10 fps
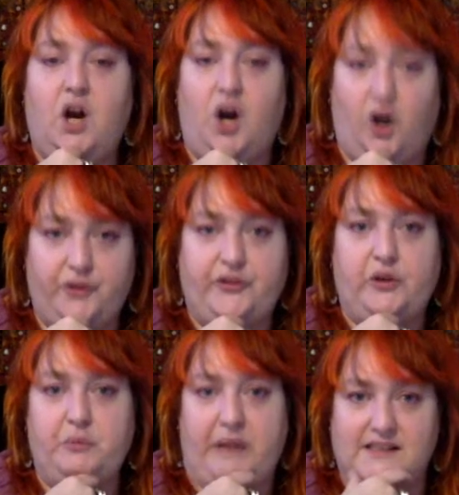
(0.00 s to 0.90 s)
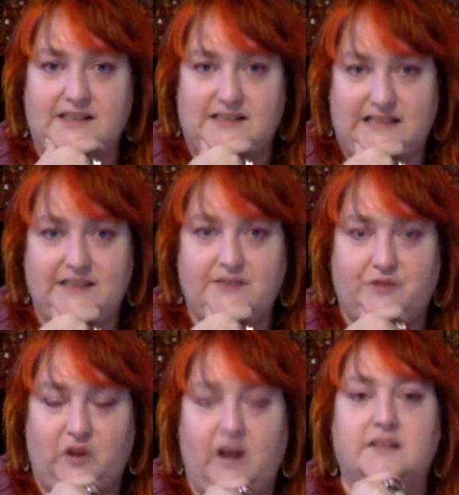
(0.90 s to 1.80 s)
also makes sense
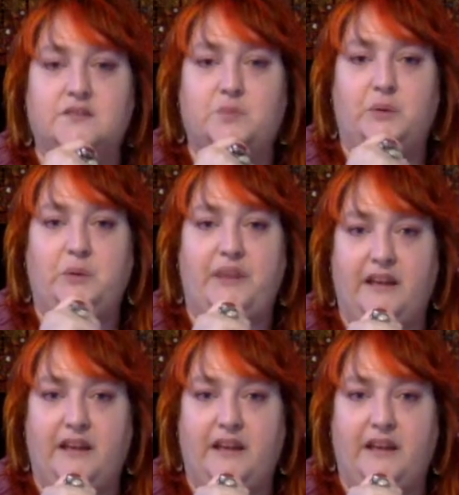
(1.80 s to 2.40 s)
for us when we